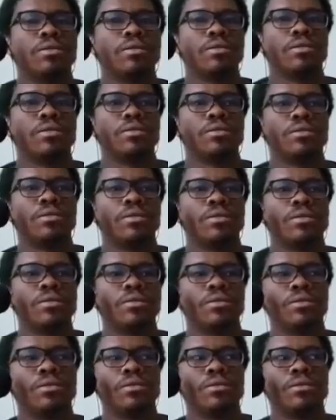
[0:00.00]

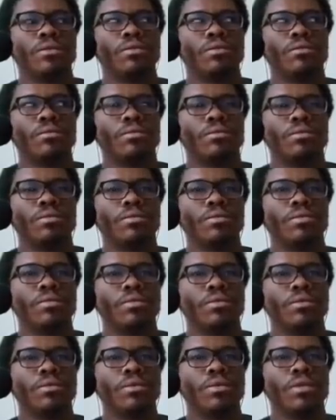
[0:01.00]

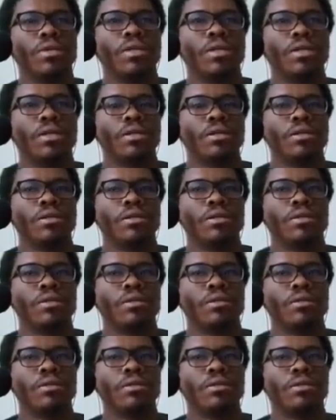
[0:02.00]

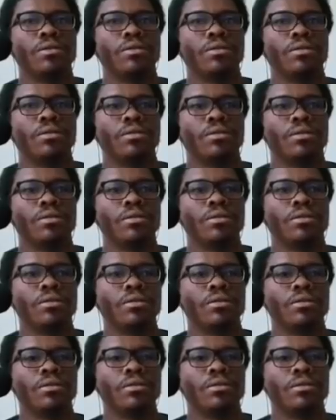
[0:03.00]

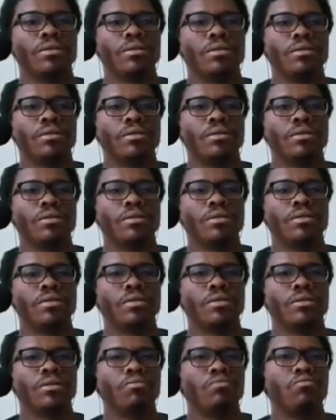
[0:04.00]

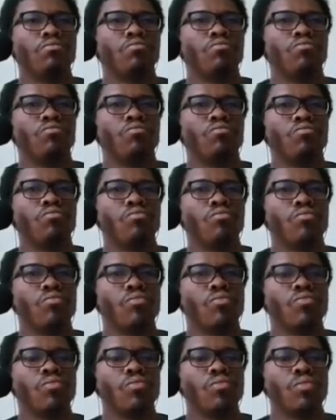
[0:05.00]

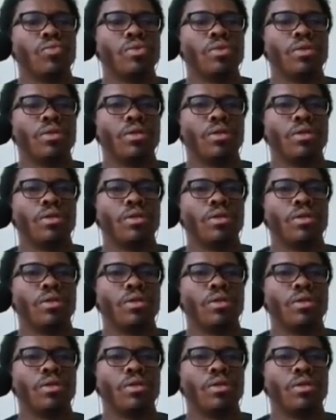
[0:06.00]
(not speaking)